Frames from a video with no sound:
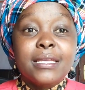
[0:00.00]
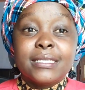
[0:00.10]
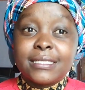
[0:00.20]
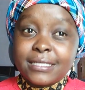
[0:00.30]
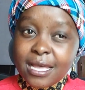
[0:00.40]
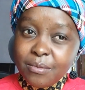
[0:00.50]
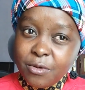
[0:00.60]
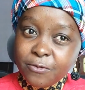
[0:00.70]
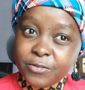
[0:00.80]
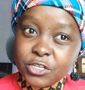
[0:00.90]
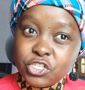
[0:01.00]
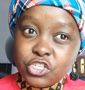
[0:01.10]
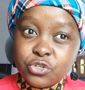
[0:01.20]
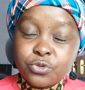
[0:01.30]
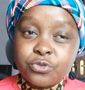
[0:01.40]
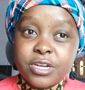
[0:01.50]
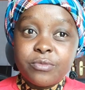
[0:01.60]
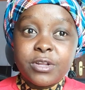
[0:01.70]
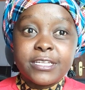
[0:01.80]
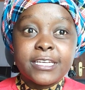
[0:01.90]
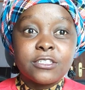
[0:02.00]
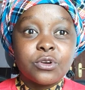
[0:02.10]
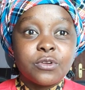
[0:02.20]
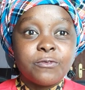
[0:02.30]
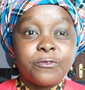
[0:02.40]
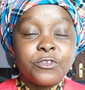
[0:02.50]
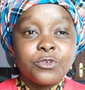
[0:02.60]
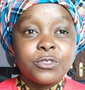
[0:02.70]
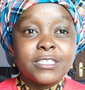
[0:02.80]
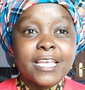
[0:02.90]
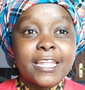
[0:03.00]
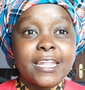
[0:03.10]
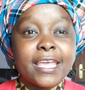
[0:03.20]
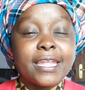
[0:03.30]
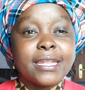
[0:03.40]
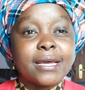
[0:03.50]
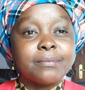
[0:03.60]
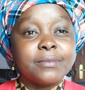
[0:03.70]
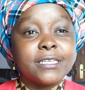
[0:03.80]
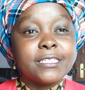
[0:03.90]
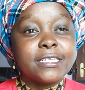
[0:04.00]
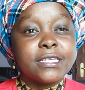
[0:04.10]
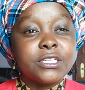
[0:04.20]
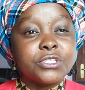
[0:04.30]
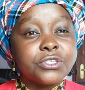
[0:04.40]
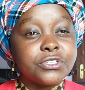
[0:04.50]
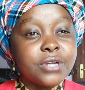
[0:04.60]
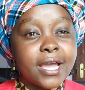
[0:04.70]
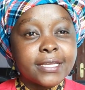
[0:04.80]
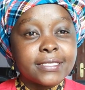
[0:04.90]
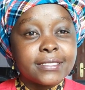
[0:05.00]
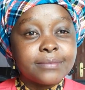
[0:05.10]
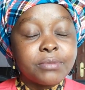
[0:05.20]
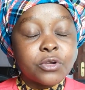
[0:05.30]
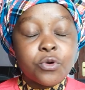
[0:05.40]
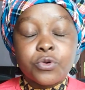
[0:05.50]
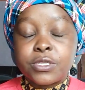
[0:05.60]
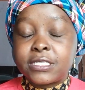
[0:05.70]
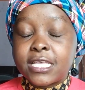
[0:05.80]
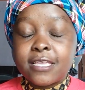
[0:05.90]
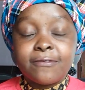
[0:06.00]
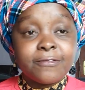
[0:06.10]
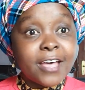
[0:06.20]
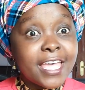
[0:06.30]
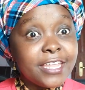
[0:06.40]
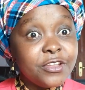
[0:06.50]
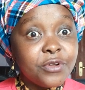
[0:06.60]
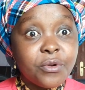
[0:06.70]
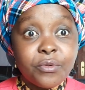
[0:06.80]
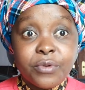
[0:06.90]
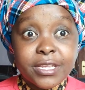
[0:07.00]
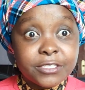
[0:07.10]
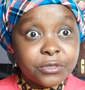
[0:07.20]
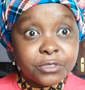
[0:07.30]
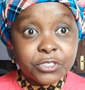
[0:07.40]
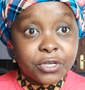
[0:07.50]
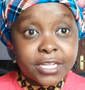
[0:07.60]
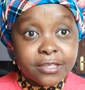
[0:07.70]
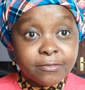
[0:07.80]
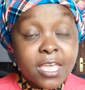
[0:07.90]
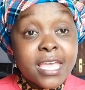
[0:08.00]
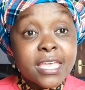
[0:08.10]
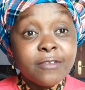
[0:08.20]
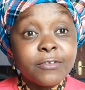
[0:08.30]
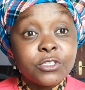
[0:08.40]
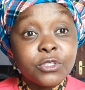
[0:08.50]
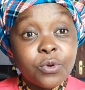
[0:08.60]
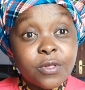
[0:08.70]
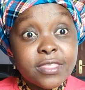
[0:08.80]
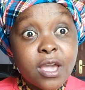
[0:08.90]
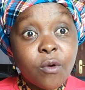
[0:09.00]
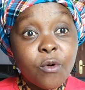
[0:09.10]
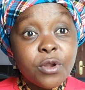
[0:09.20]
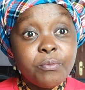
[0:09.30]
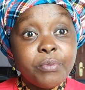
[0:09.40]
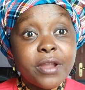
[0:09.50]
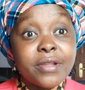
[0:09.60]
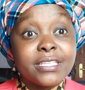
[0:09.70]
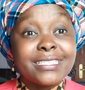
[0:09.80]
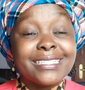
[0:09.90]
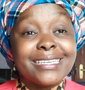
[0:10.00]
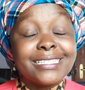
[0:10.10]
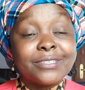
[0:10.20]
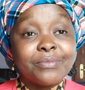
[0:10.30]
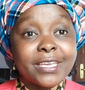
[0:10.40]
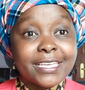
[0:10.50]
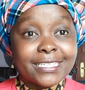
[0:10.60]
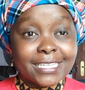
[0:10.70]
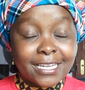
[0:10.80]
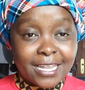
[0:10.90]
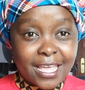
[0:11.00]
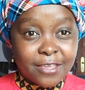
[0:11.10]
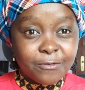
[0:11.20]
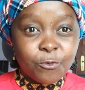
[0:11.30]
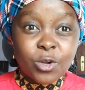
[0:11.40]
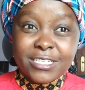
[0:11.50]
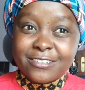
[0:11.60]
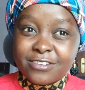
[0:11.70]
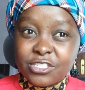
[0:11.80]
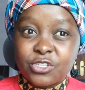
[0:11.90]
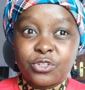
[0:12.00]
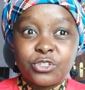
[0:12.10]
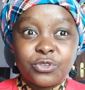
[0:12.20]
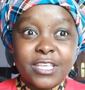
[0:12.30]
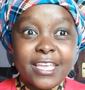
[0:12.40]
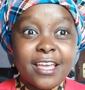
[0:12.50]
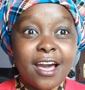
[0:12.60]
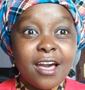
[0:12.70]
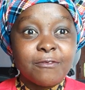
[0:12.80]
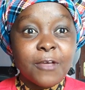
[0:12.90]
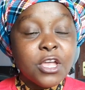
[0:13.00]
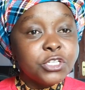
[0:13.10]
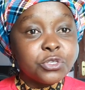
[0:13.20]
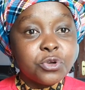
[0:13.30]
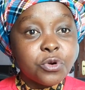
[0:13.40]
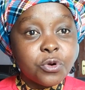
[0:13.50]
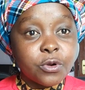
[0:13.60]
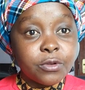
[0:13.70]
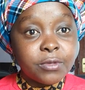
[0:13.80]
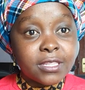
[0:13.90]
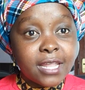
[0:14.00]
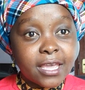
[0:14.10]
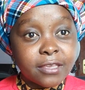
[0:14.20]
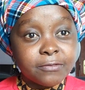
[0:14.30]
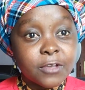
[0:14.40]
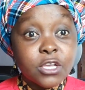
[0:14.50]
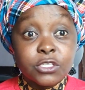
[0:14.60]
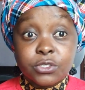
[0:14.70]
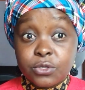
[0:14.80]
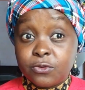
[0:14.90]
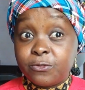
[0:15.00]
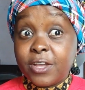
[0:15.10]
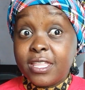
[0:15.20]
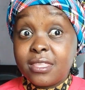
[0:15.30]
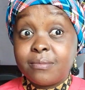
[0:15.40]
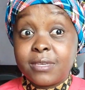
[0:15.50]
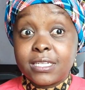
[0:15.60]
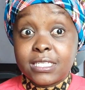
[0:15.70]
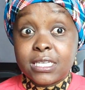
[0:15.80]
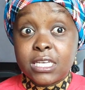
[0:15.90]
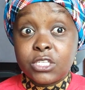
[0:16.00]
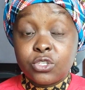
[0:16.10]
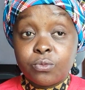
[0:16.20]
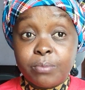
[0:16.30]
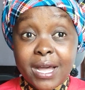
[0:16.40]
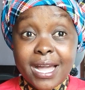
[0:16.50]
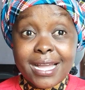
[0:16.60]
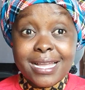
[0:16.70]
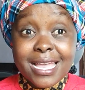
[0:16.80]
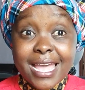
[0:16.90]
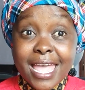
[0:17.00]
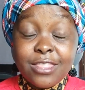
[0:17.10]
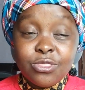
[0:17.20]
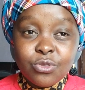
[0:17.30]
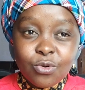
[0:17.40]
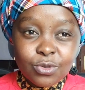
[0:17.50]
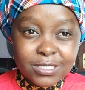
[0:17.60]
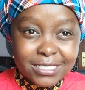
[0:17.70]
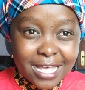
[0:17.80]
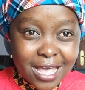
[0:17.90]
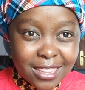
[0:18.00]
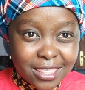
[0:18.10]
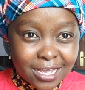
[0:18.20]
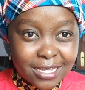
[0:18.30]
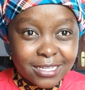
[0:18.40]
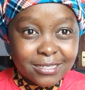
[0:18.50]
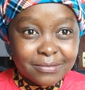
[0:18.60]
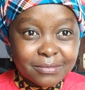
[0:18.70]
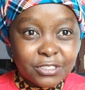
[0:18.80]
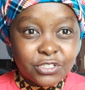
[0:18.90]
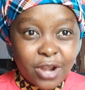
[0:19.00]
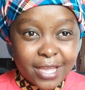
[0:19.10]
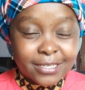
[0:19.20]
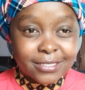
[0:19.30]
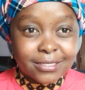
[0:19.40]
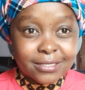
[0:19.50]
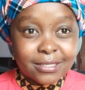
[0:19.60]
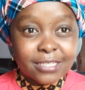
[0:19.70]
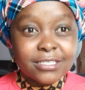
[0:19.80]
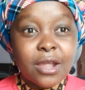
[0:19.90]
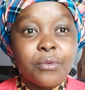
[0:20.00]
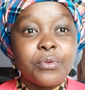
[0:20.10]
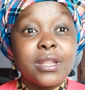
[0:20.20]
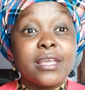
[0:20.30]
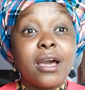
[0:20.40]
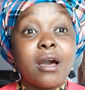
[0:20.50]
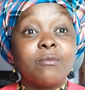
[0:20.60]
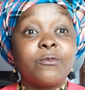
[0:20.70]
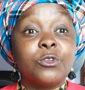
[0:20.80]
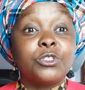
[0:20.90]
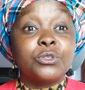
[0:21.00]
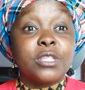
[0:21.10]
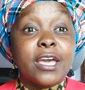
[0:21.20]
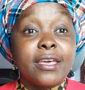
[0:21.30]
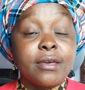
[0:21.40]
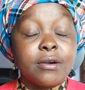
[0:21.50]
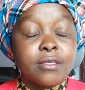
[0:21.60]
Some of these children will get confused and end up getting into drugs because they find no reason to live. If at all their own parents didn't make it in life, what reason do they have to go on with life? So you find them getting into bang and those other drugs that are really harmful to their health.